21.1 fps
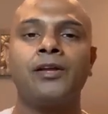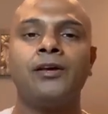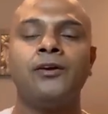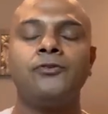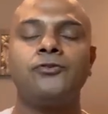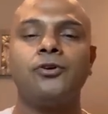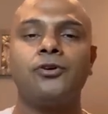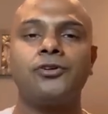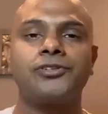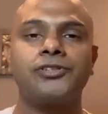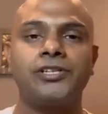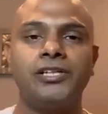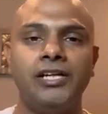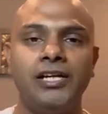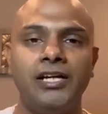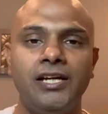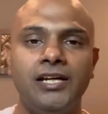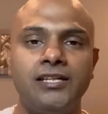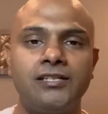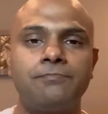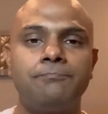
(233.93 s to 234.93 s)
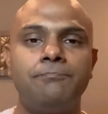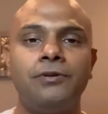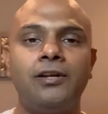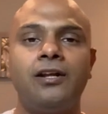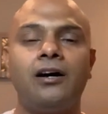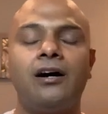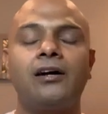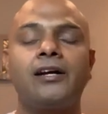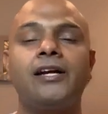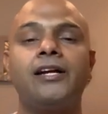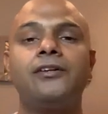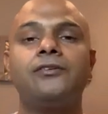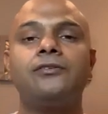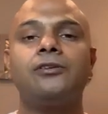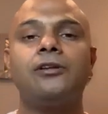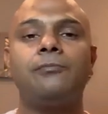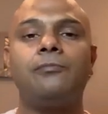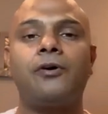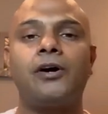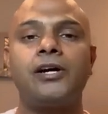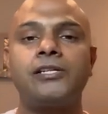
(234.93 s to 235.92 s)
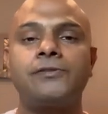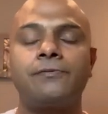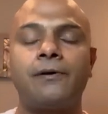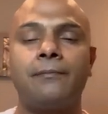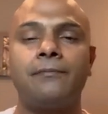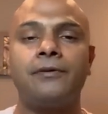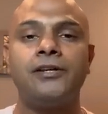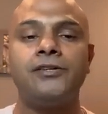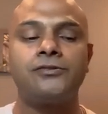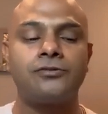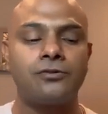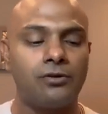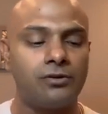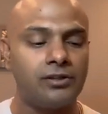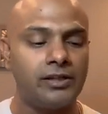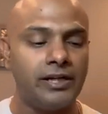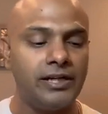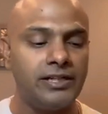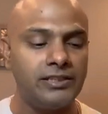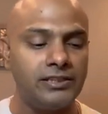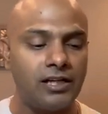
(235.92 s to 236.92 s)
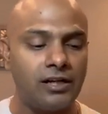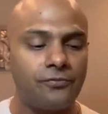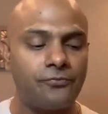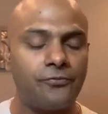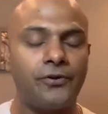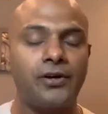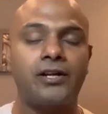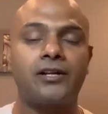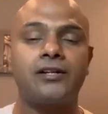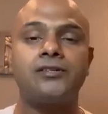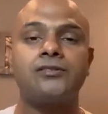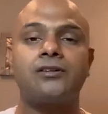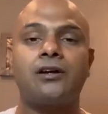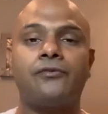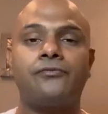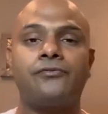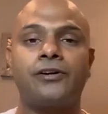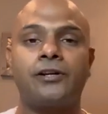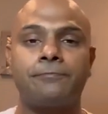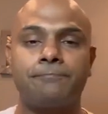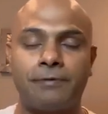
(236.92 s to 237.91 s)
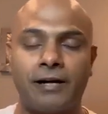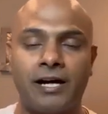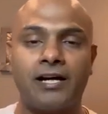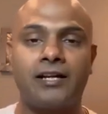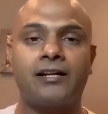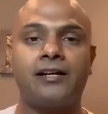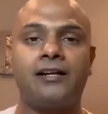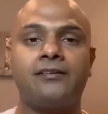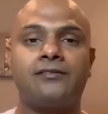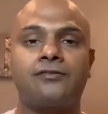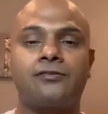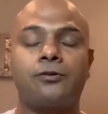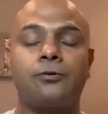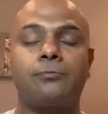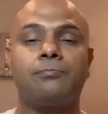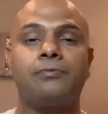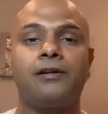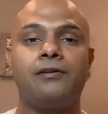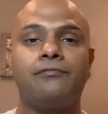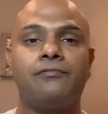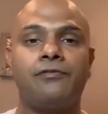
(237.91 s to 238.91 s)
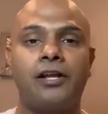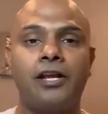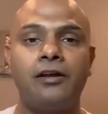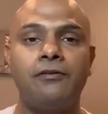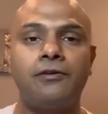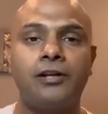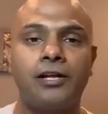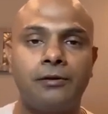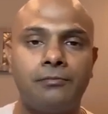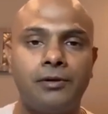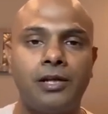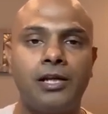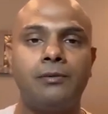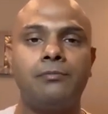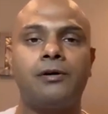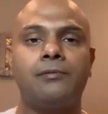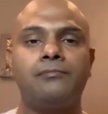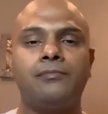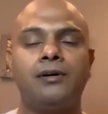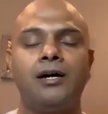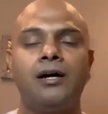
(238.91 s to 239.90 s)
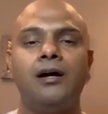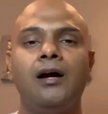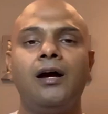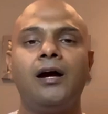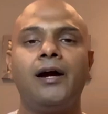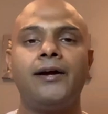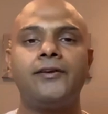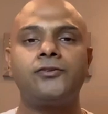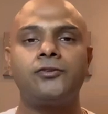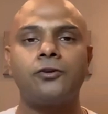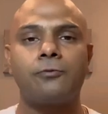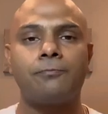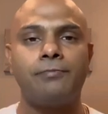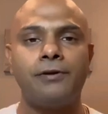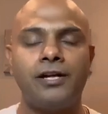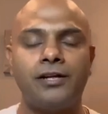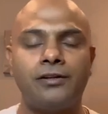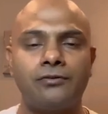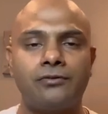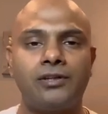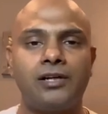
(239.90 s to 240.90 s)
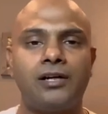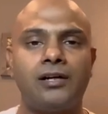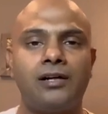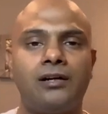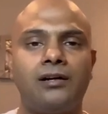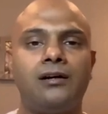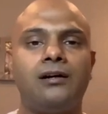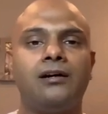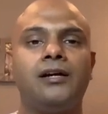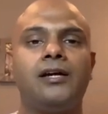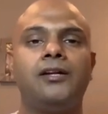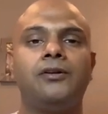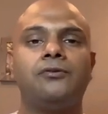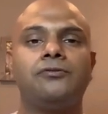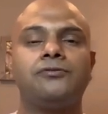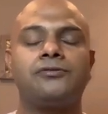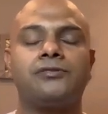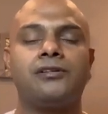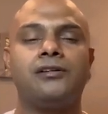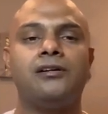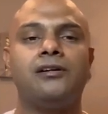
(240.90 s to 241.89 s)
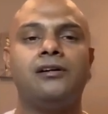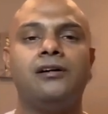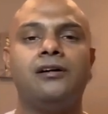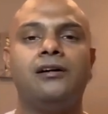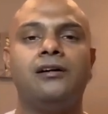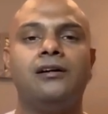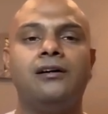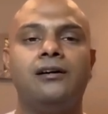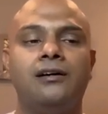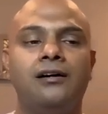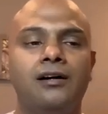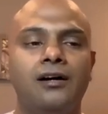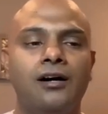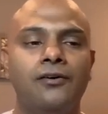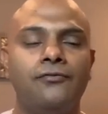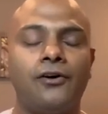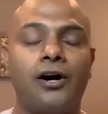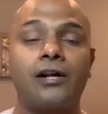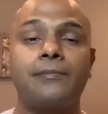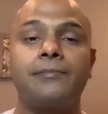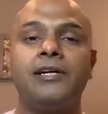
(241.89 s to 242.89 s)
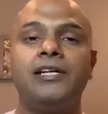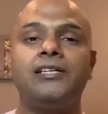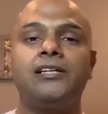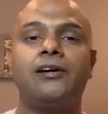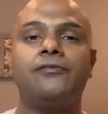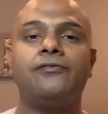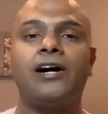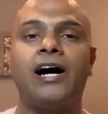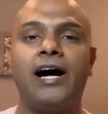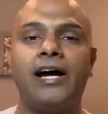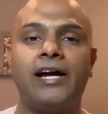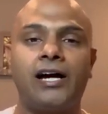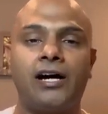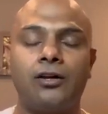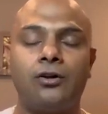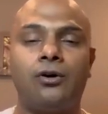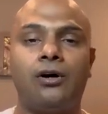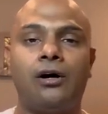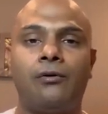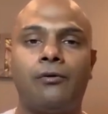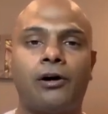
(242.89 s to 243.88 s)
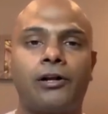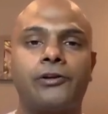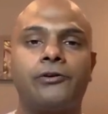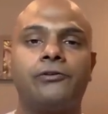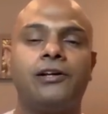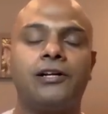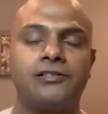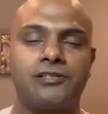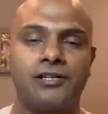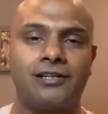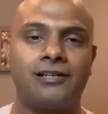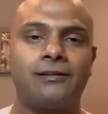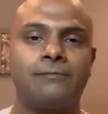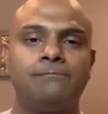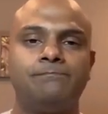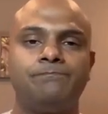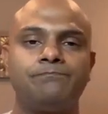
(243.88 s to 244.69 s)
So she is belonging to the boy's family. So the interference of her parents should be very, very minimum. It should be to the formality of hi, hello, how are you, that's it.